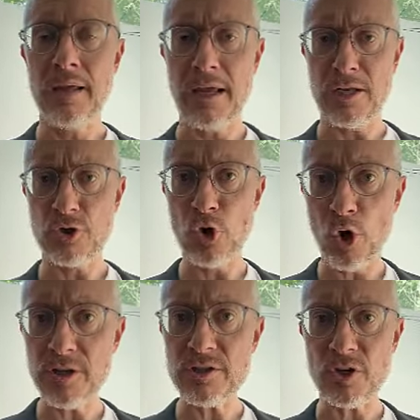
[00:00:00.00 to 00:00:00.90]
and
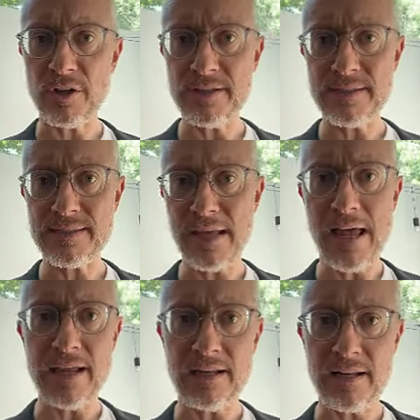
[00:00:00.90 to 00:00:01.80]
God is on his
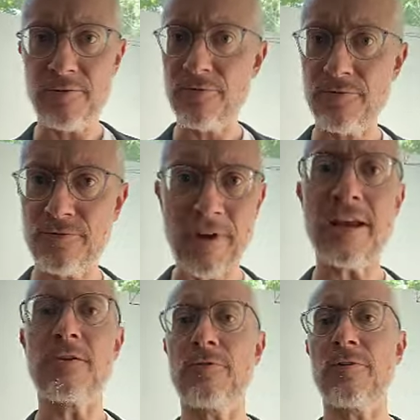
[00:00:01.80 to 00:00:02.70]
side, and
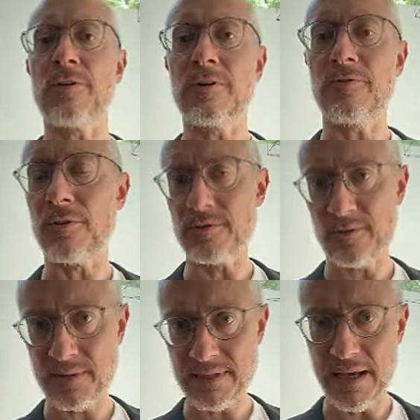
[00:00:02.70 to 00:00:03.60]
fire falls
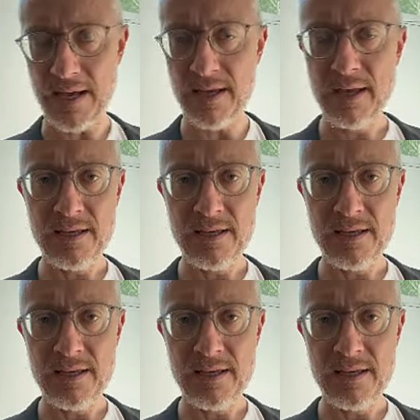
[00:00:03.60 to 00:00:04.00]
from the sky.